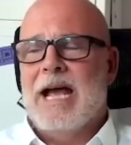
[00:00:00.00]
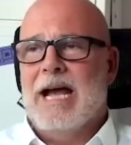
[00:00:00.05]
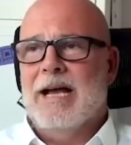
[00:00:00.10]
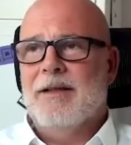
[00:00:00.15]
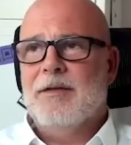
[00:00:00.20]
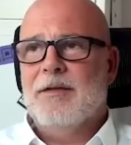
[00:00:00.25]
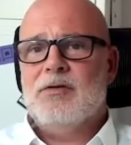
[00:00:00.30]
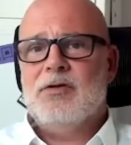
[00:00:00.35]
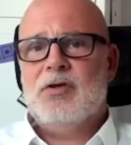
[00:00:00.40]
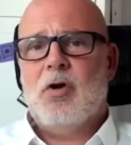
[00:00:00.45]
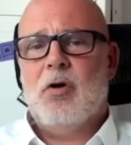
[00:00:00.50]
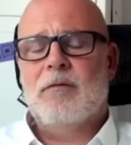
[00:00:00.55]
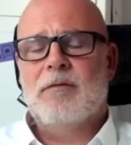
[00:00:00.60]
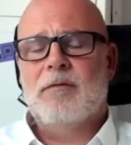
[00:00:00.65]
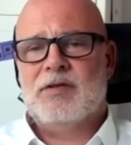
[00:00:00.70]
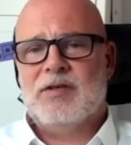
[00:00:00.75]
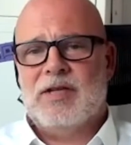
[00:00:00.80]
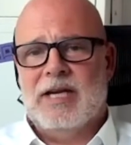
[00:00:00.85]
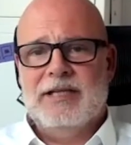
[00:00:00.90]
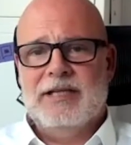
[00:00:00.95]
And those
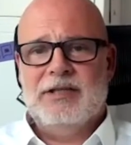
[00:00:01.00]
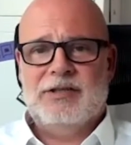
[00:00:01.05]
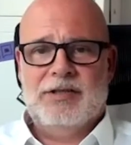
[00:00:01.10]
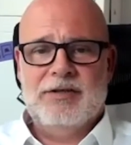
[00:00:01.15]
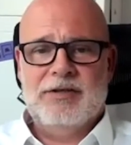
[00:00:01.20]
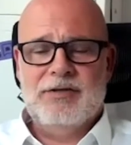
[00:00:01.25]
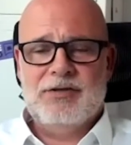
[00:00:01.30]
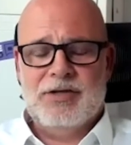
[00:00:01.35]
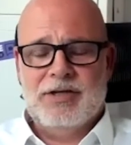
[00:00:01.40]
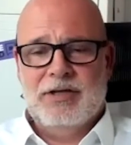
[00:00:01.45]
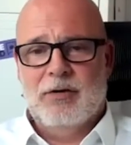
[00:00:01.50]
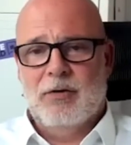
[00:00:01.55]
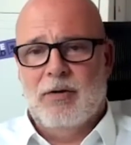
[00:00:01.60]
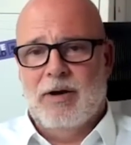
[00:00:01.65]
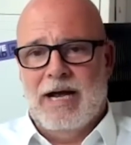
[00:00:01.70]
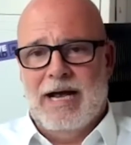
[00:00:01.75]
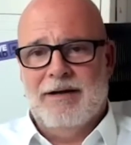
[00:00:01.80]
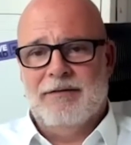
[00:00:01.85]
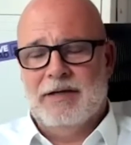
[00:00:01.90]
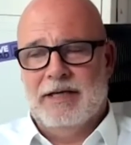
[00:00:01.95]
conversations that you're
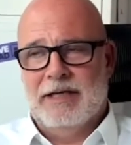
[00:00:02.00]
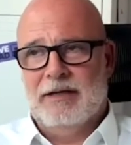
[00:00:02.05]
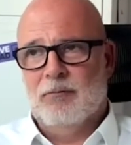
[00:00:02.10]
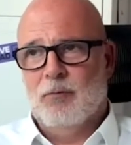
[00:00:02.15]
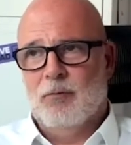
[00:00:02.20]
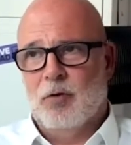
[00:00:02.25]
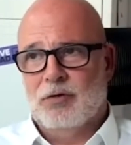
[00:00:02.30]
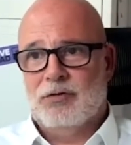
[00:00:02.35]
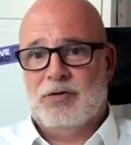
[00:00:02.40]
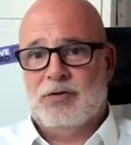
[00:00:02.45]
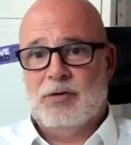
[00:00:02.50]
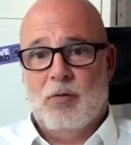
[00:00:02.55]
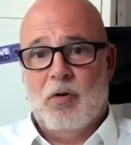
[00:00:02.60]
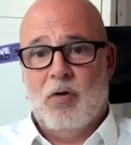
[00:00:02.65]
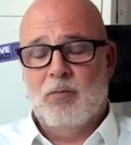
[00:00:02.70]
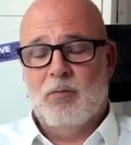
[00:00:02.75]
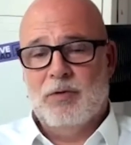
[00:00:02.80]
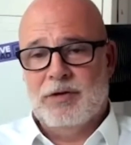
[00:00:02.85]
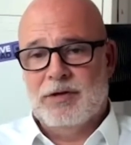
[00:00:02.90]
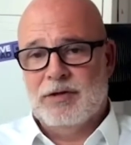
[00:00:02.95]
having
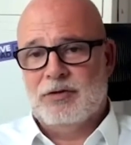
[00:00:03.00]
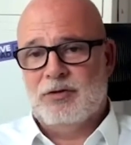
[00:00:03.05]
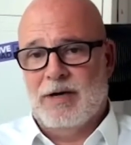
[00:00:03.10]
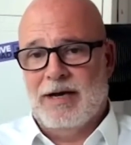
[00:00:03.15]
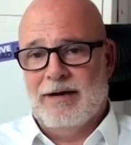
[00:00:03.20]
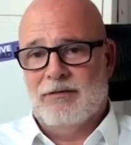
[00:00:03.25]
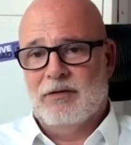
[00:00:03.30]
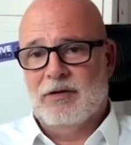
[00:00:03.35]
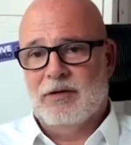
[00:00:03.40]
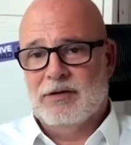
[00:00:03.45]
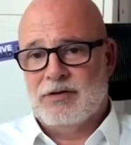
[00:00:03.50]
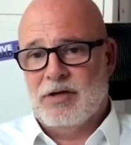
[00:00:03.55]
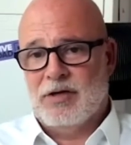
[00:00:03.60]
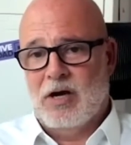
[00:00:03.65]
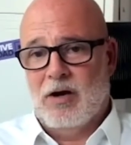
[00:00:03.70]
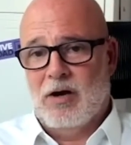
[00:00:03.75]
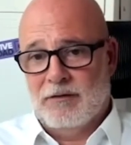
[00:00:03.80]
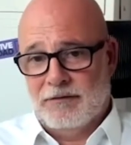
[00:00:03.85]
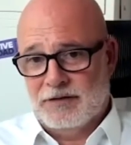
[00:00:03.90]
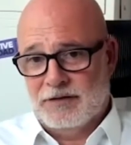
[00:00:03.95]
one-to-one with the travellers
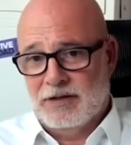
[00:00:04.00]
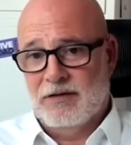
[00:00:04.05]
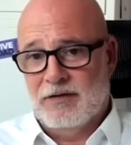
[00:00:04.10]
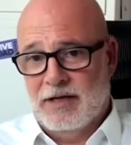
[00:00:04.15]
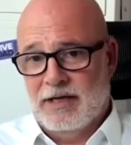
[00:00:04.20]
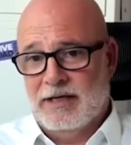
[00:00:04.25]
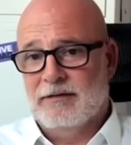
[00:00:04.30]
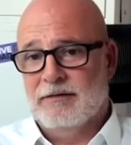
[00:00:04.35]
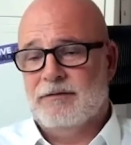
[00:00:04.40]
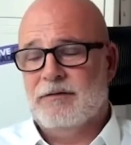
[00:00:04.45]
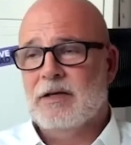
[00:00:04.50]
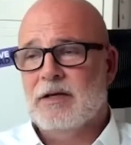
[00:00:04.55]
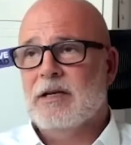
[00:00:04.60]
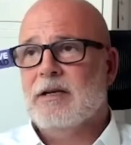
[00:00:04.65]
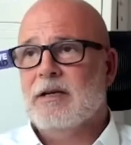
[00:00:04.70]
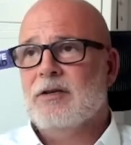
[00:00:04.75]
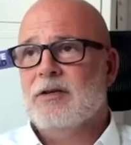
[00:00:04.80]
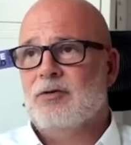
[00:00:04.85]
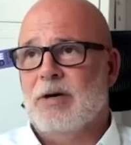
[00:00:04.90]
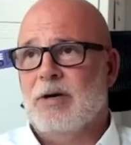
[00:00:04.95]
after they've
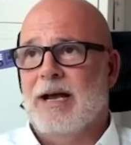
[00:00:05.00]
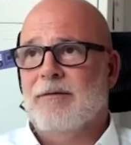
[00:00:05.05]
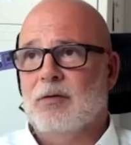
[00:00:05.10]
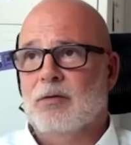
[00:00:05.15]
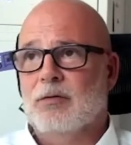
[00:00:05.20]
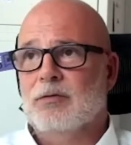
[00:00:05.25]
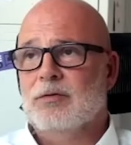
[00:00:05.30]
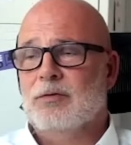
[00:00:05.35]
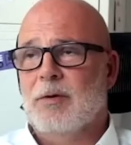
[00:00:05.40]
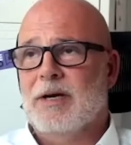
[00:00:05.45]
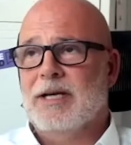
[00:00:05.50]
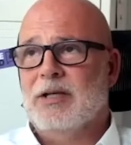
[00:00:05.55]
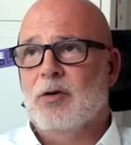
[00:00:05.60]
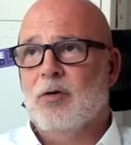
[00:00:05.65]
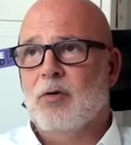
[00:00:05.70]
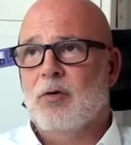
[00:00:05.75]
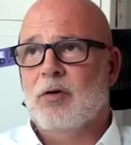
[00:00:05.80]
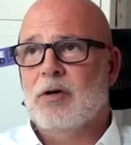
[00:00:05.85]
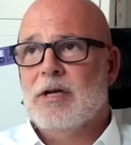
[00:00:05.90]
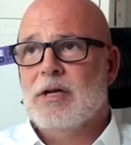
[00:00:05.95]
travelled, where
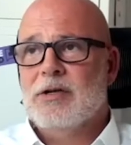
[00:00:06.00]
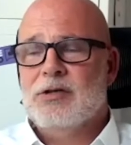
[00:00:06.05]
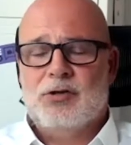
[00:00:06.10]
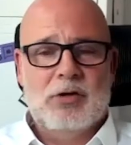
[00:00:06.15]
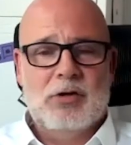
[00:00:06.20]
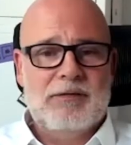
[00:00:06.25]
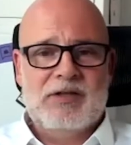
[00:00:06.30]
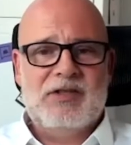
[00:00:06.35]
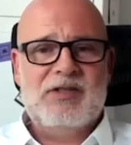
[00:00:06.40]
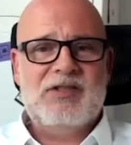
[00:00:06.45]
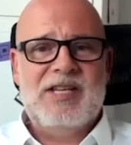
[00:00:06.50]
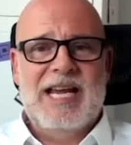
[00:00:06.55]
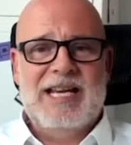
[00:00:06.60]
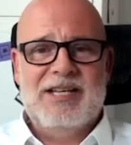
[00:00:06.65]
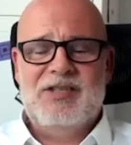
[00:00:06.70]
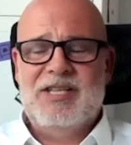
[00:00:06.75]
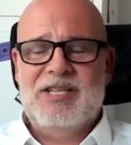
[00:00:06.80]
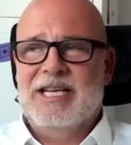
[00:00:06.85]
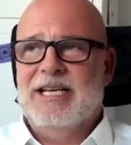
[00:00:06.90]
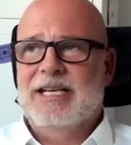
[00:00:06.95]
you're sort of
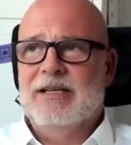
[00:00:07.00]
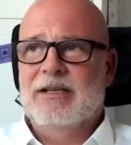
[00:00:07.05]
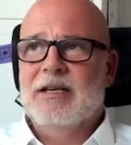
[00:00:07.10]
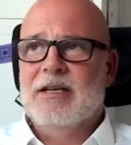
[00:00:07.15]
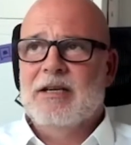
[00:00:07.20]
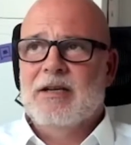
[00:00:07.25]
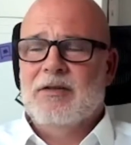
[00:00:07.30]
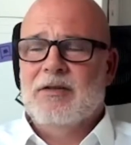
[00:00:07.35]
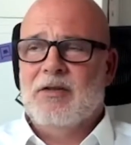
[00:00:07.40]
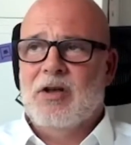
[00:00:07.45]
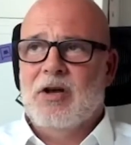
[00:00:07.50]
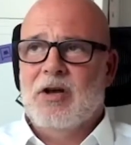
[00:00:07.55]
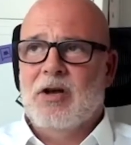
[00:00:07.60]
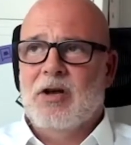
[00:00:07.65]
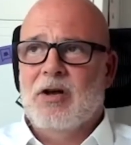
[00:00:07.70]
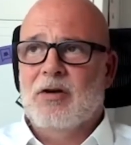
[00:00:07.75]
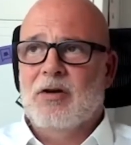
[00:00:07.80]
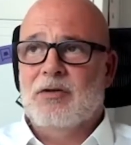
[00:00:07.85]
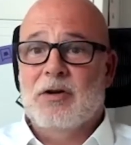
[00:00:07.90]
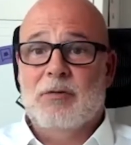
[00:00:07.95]
assessing
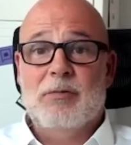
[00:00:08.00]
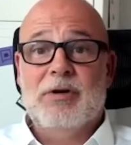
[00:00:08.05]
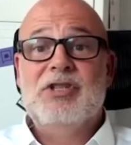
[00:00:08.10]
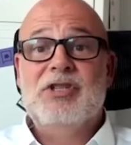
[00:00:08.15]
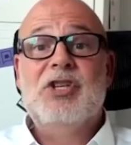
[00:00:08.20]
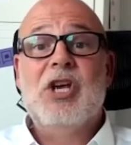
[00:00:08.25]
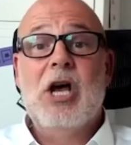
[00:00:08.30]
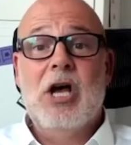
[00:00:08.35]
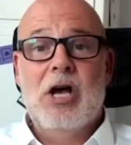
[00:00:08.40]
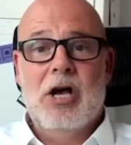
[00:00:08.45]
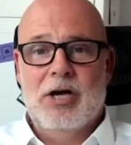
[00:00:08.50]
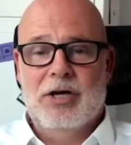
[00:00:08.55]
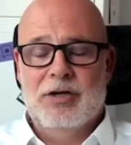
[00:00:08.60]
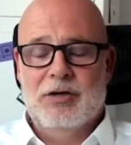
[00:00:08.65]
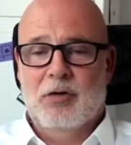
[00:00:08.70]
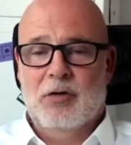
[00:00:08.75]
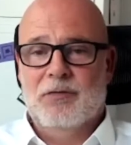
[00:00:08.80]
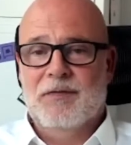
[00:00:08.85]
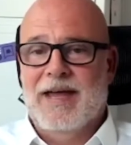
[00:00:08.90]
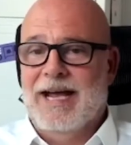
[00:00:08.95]
the
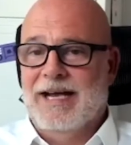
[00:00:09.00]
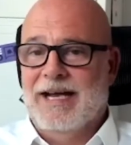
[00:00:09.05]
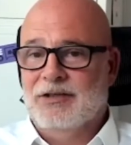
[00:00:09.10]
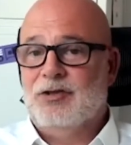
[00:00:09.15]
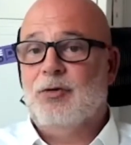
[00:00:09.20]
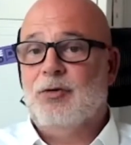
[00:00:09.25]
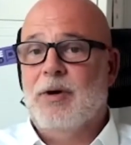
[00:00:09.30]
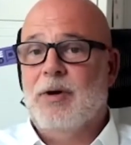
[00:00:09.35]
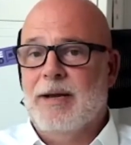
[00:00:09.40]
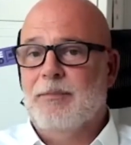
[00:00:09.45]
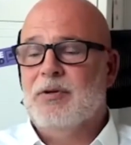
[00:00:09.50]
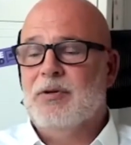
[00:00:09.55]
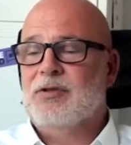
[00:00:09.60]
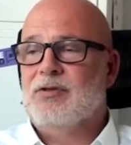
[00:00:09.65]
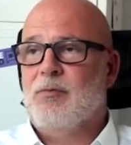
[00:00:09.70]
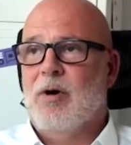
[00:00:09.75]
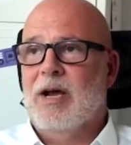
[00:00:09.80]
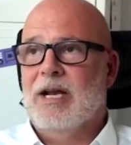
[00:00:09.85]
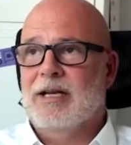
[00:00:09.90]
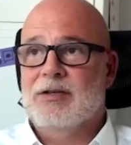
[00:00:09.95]
return on that trip
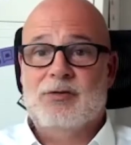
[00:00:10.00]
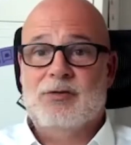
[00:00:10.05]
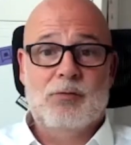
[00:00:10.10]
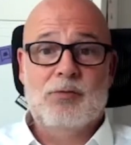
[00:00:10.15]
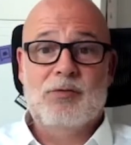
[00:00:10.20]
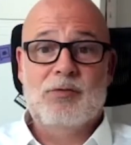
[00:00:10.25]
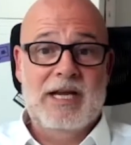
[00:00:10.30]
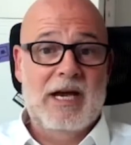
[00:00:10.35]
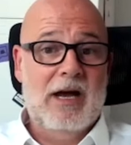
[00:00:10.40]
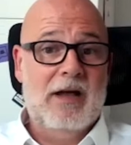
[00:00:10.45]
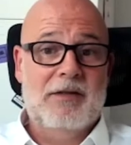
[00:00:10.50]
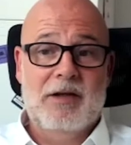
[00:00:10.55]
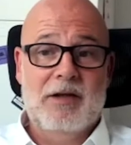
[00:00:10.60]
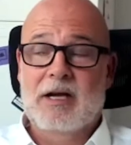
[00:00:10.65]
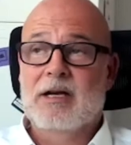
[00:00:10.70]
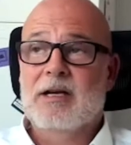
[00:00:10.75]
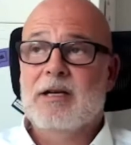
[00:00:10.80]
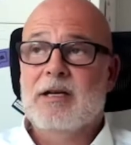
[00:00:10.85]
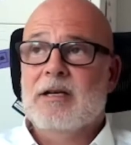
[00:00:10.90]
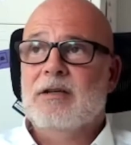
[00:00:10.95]
as well as all the
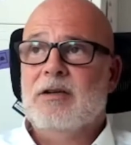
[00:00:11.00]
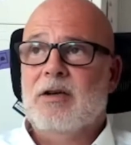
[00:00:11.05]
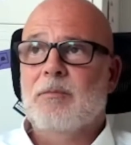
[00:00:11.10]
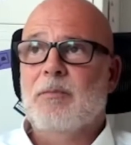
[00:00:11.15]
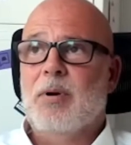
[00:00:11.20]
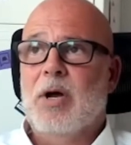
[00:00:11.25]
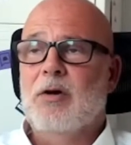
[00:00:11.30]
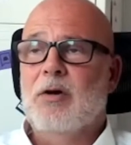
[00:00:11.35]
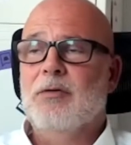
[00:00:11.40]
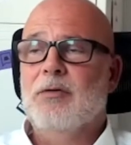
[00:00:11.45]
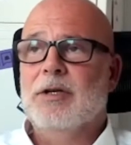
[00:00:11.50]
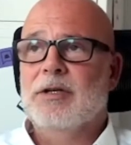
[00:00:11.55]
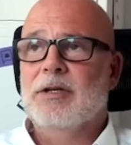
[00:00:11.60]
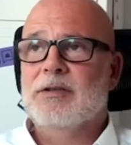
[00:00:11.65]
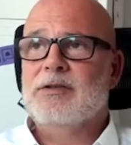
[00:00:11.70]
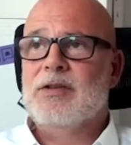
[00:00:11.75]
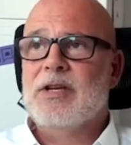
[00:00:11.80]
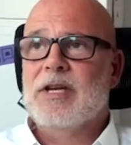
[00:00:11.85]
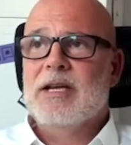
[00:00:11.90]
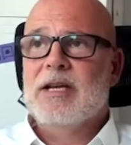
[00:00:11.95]
other
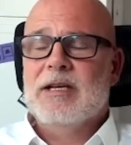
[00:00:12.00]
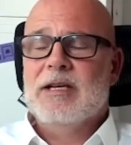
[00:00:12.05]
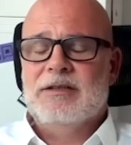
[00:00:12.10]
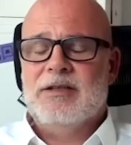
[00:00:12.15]
components,